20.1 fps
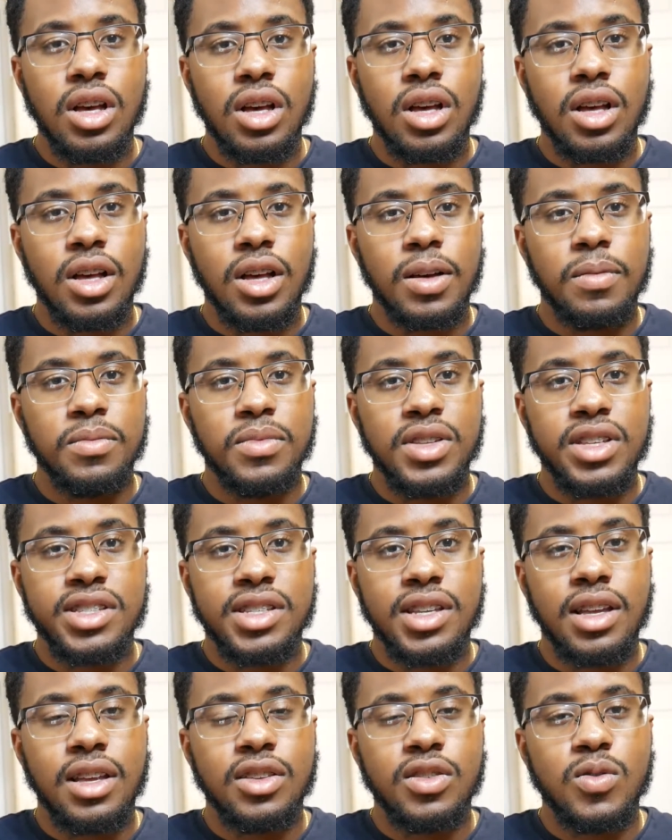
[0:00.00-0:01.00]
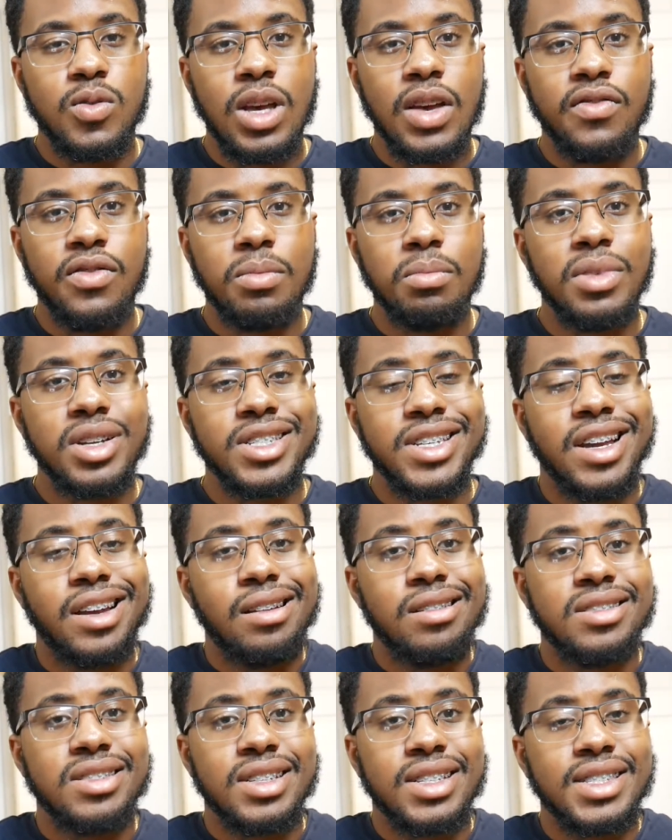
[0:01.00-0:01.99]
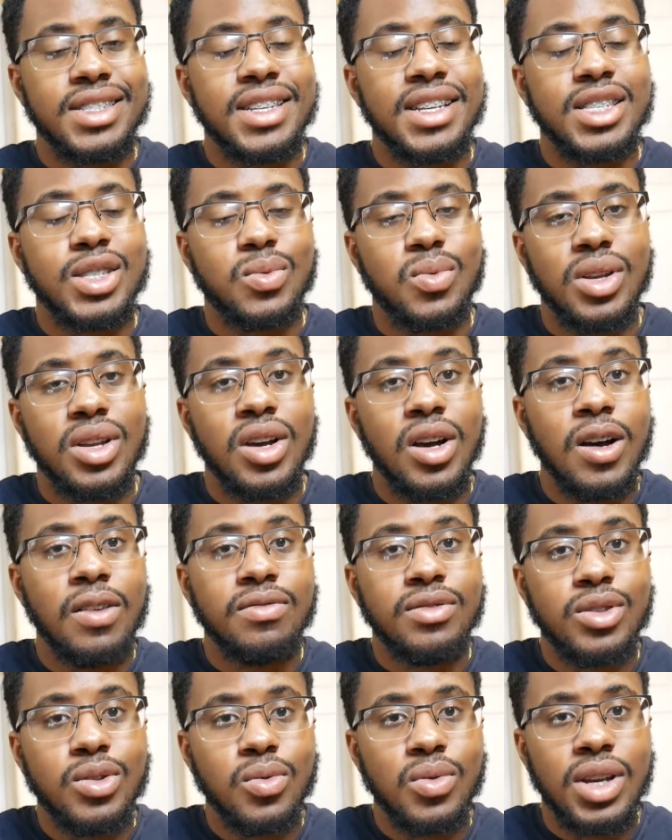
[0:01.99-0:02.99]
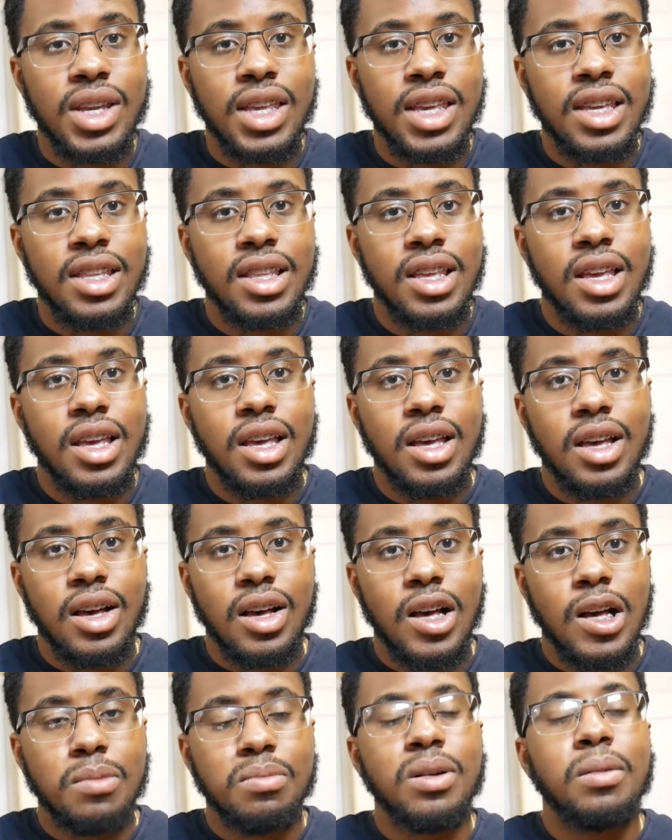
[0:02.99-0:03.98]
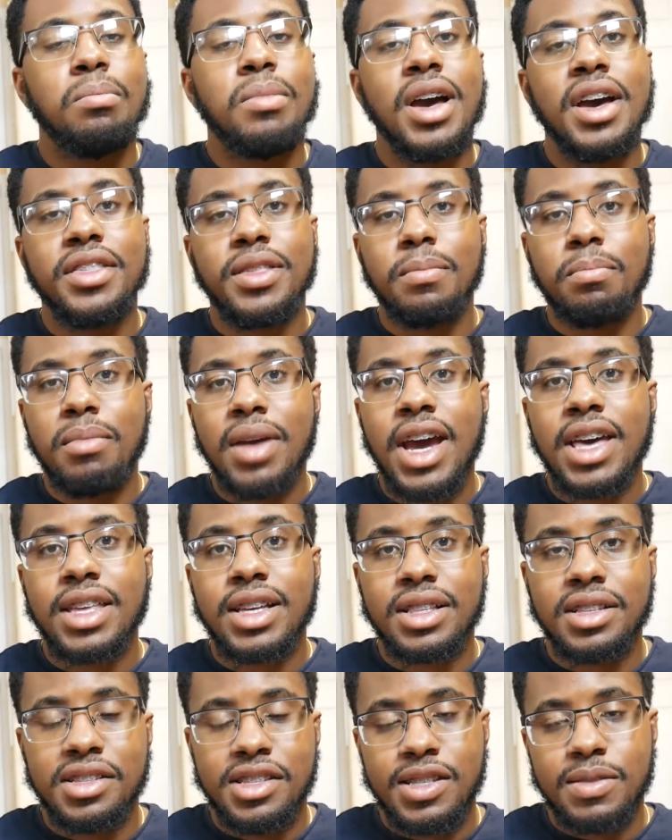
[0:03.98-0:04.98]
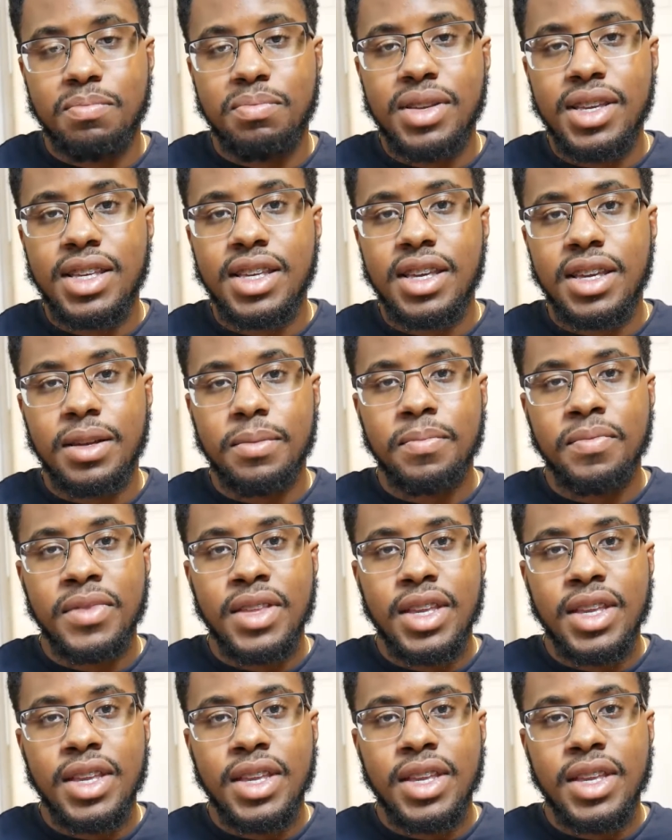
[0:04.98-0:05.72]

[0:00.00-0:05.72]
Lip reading: You have a much higher success rate of doing it, but mathematically speaking,